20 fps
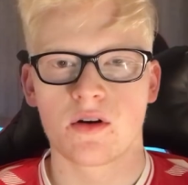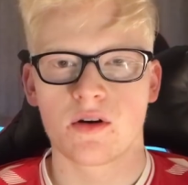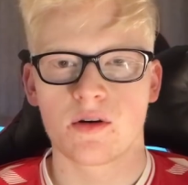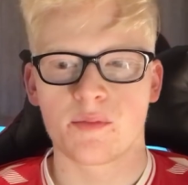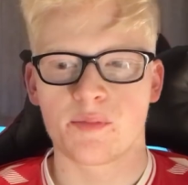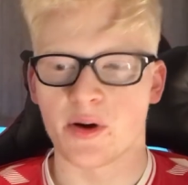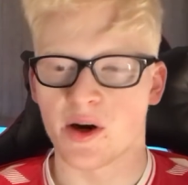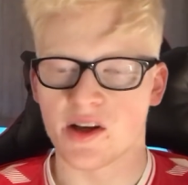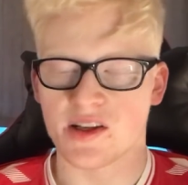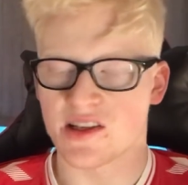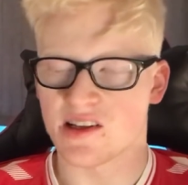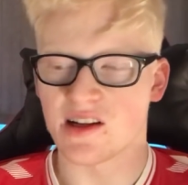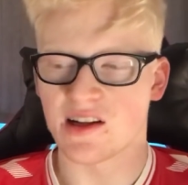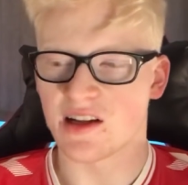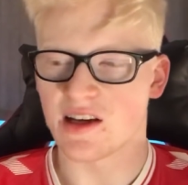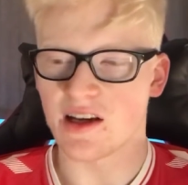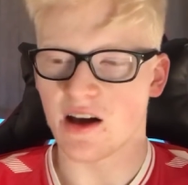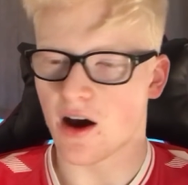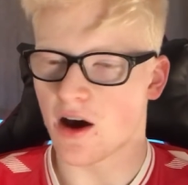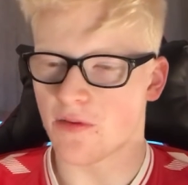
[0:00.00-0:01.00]

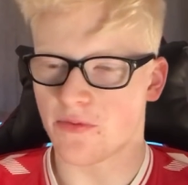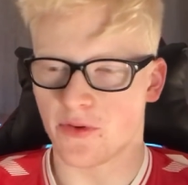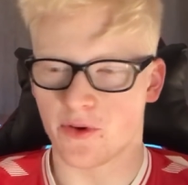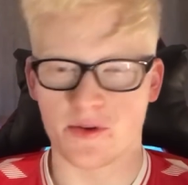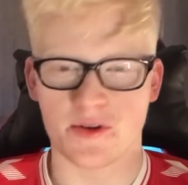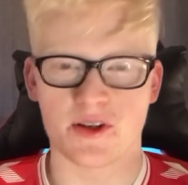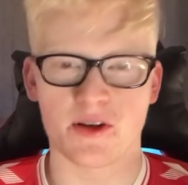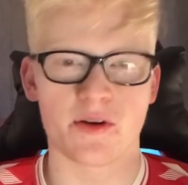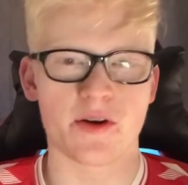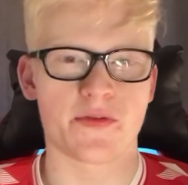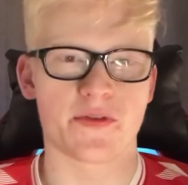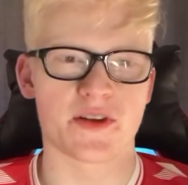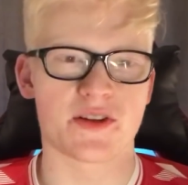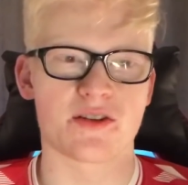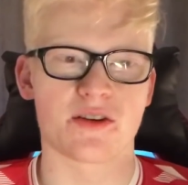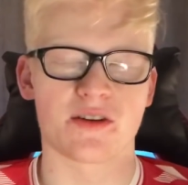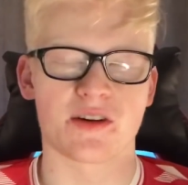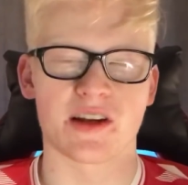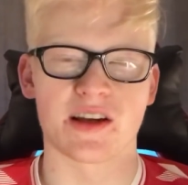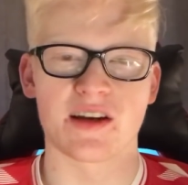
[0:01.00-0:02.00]
Personally, I feel sorry for
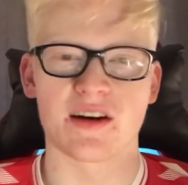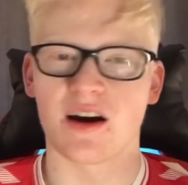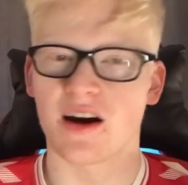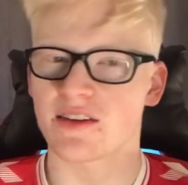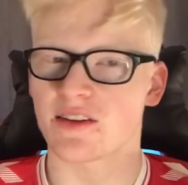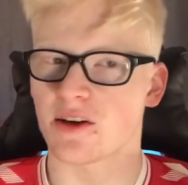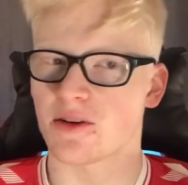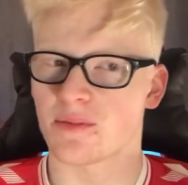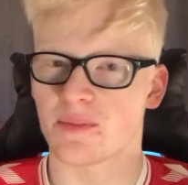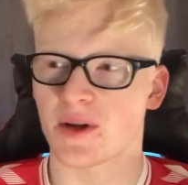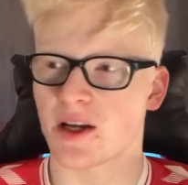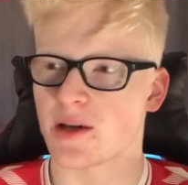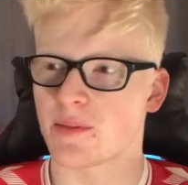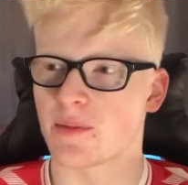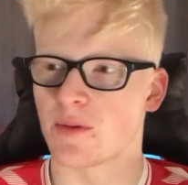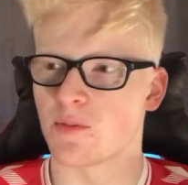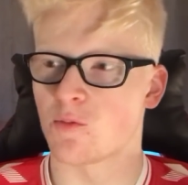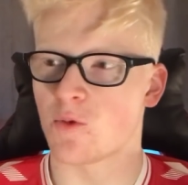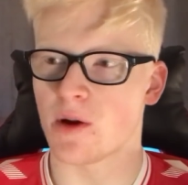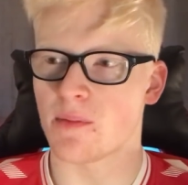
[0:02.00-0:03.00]
Stockley. I don't blame
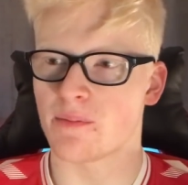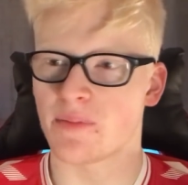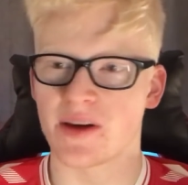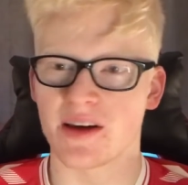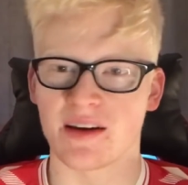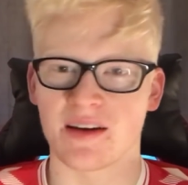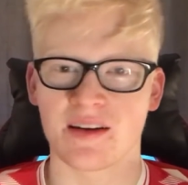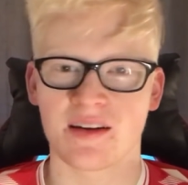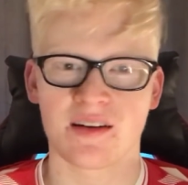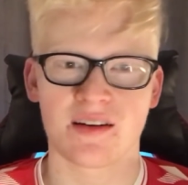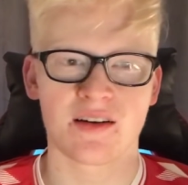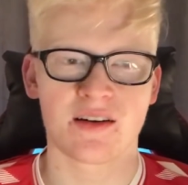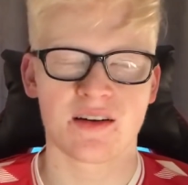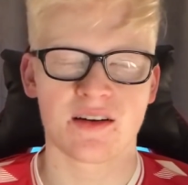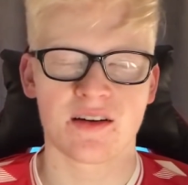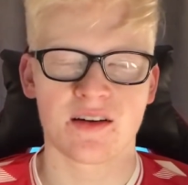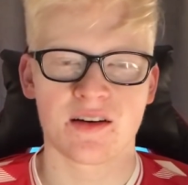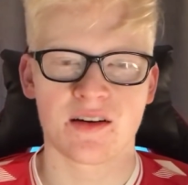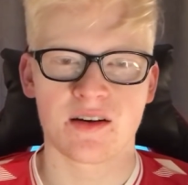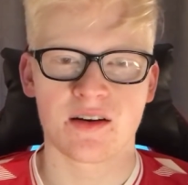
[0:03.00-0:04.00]
him one bit.
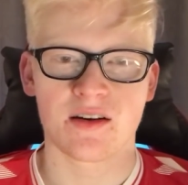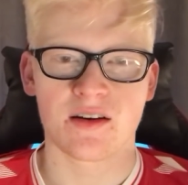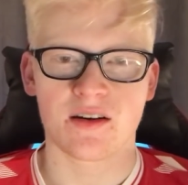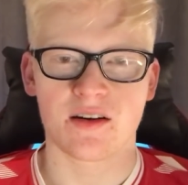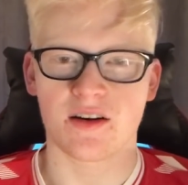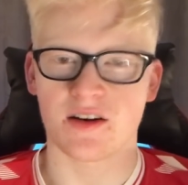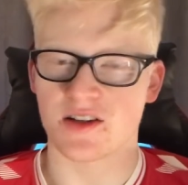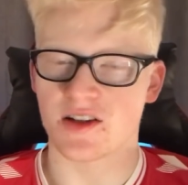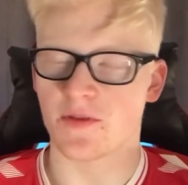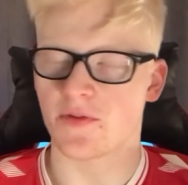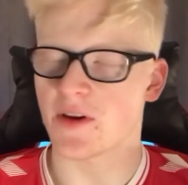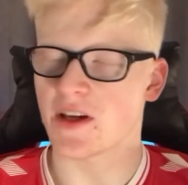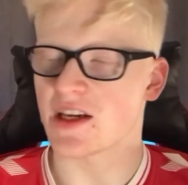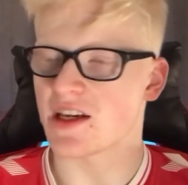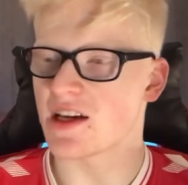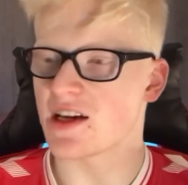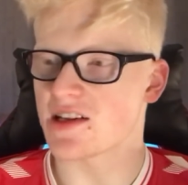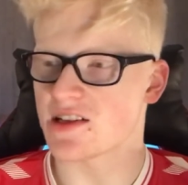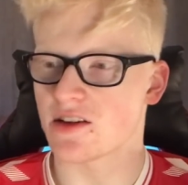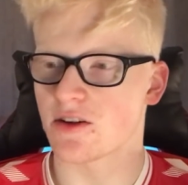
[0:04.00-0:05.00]
Because I think
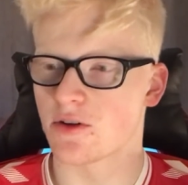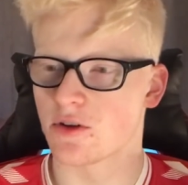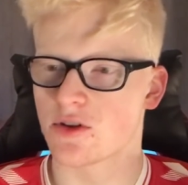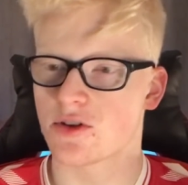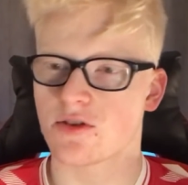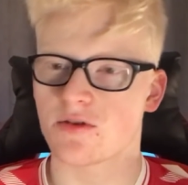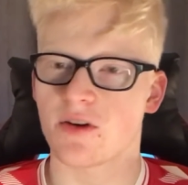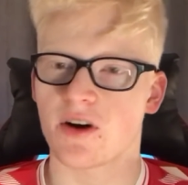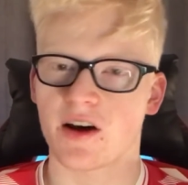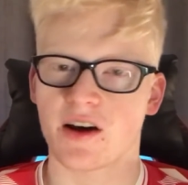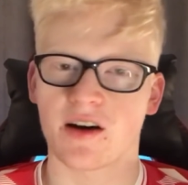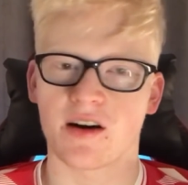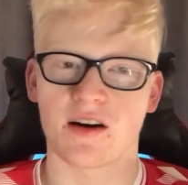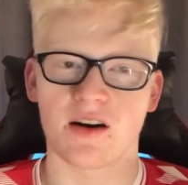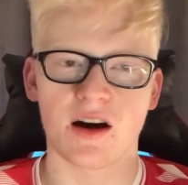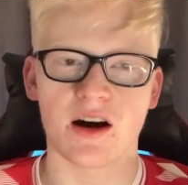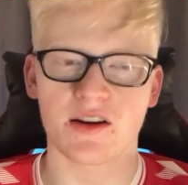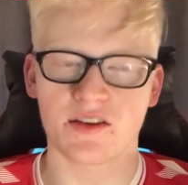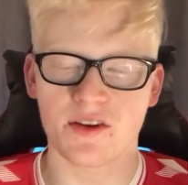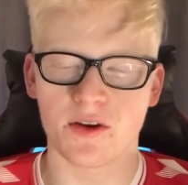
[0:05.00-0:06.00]
he is a good striker.
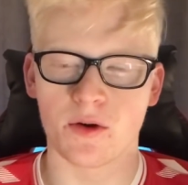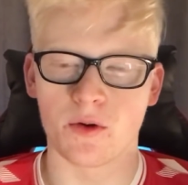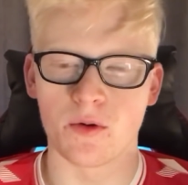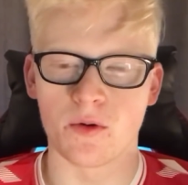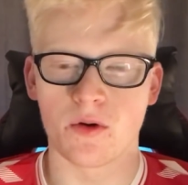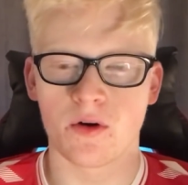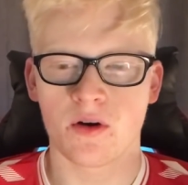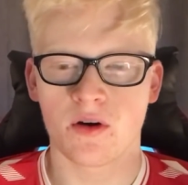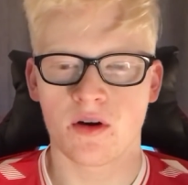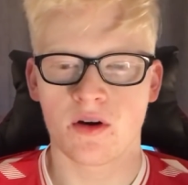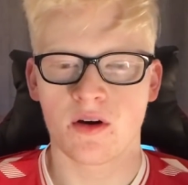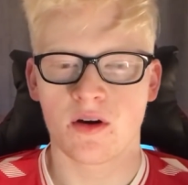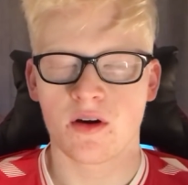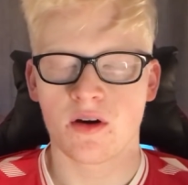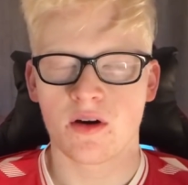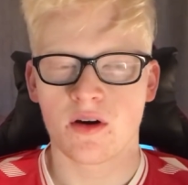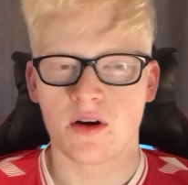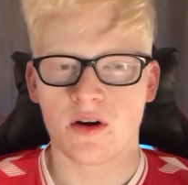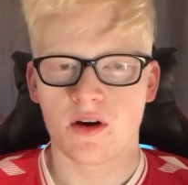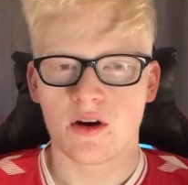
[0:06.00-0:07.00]
I do.
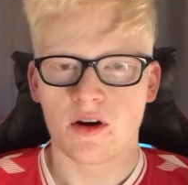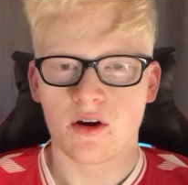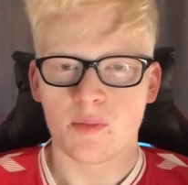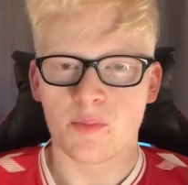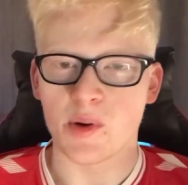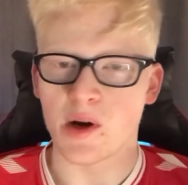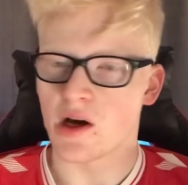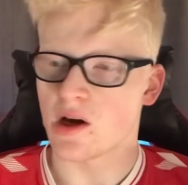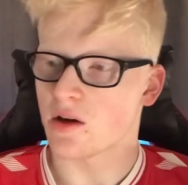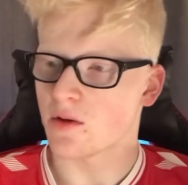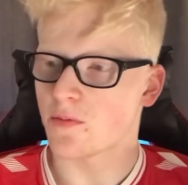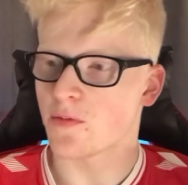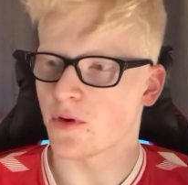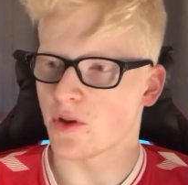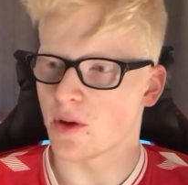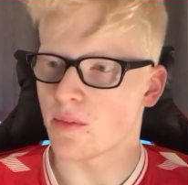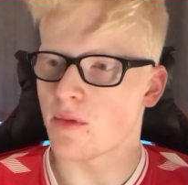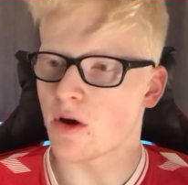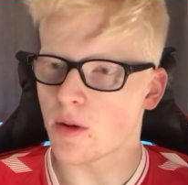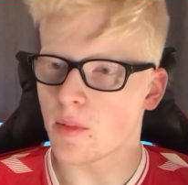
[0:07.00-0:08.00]
But from
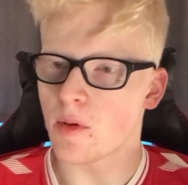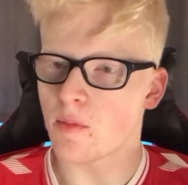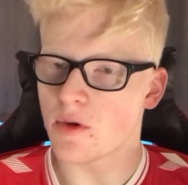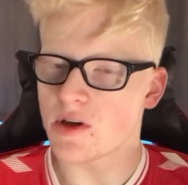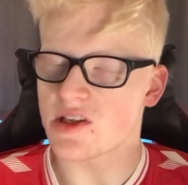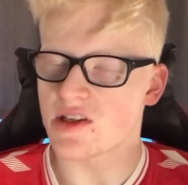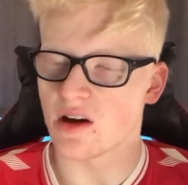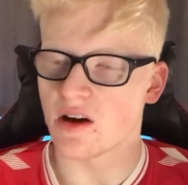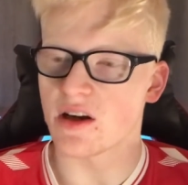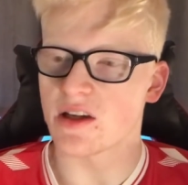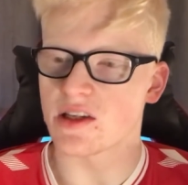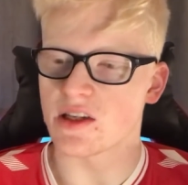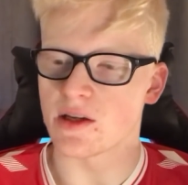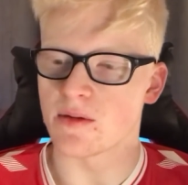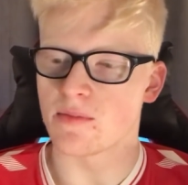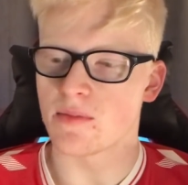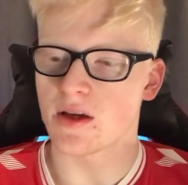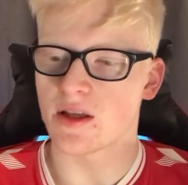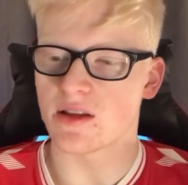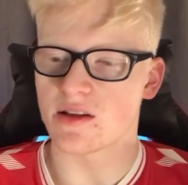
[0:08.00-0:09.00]
the moment we signed
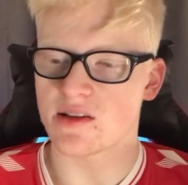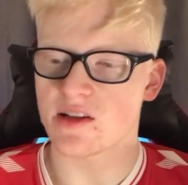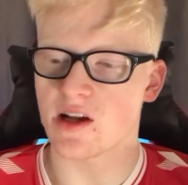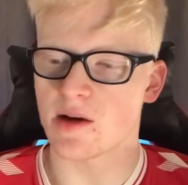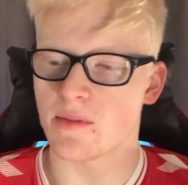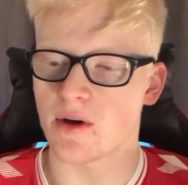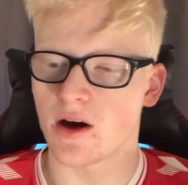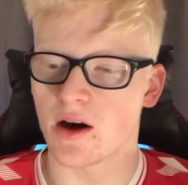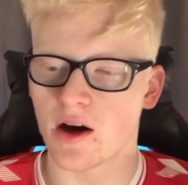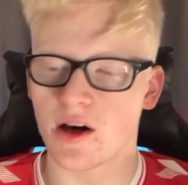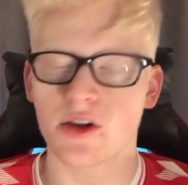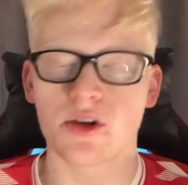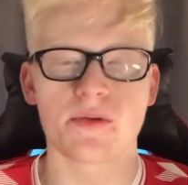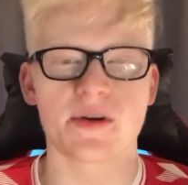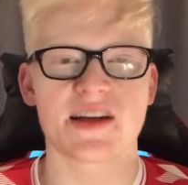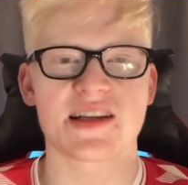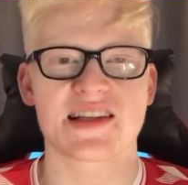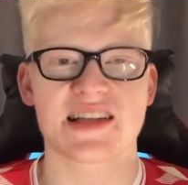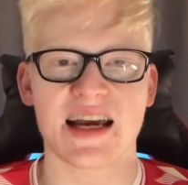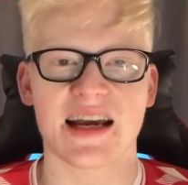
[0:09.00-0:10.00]
him in the summer, I knew
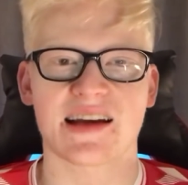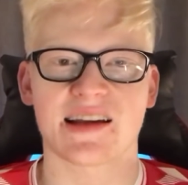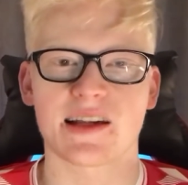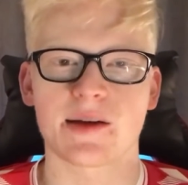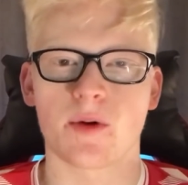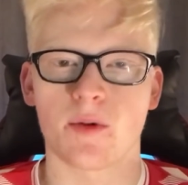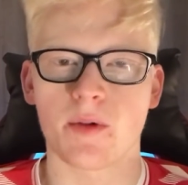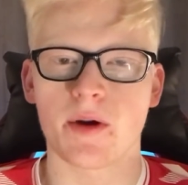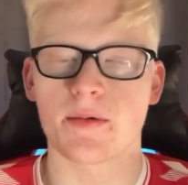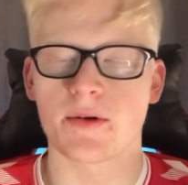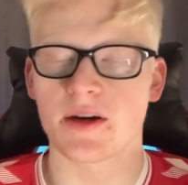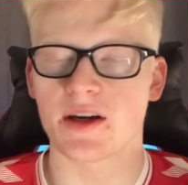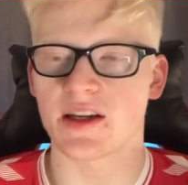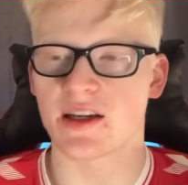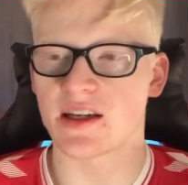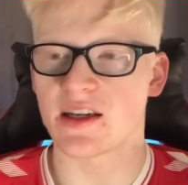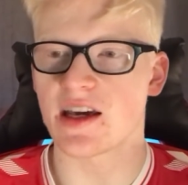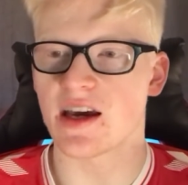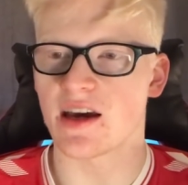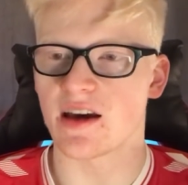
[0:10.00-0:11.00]
exactly what we were going to
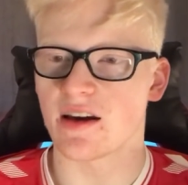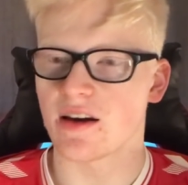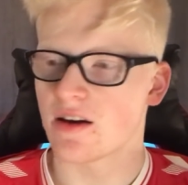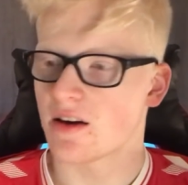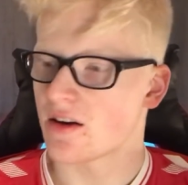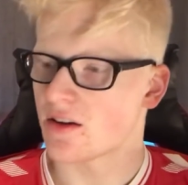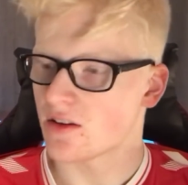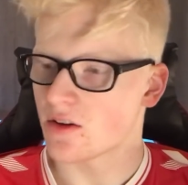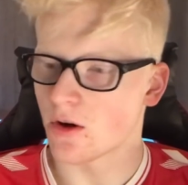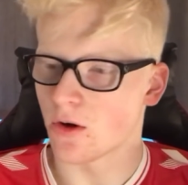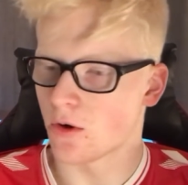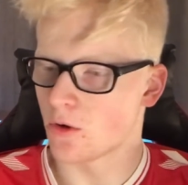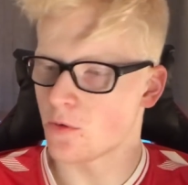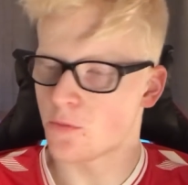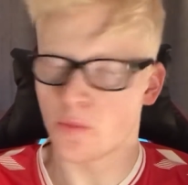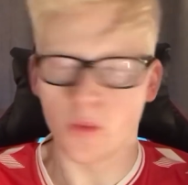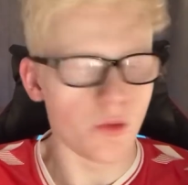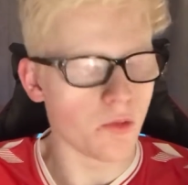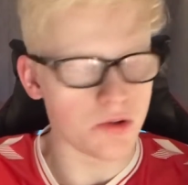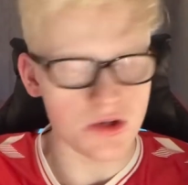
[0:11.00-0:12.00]
get. The
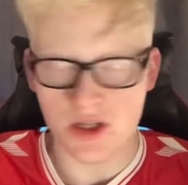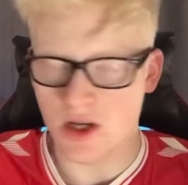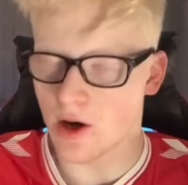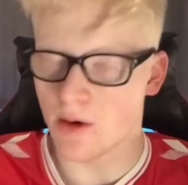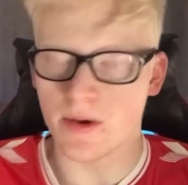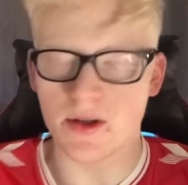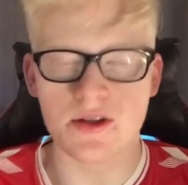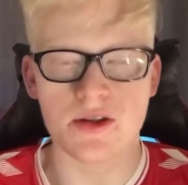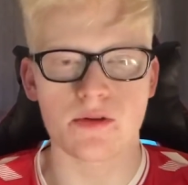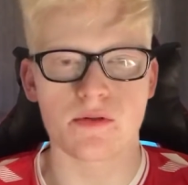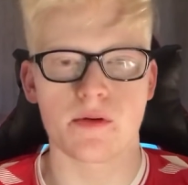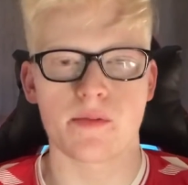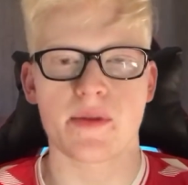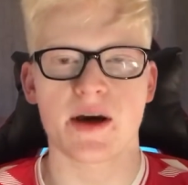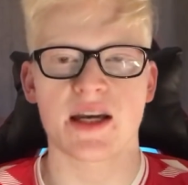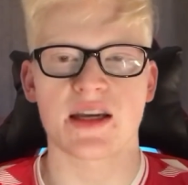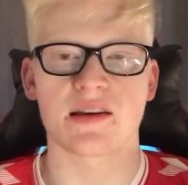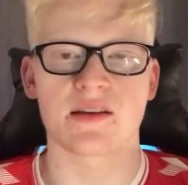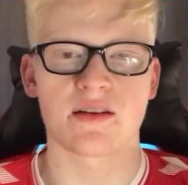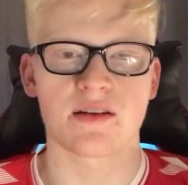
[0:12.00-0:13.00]
hoofball was going to
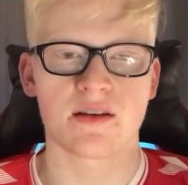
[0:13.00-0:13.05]
remain.